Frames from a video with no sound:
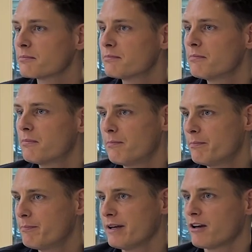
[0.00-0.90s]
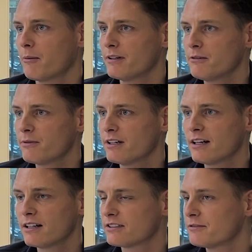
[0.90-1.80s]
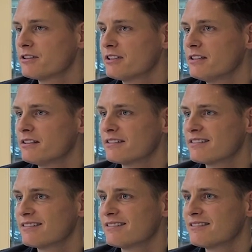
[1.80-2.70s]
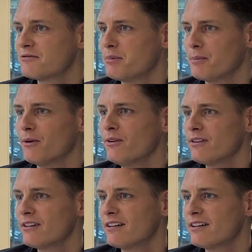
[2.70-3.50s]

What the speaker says: a big company. We are 17 people,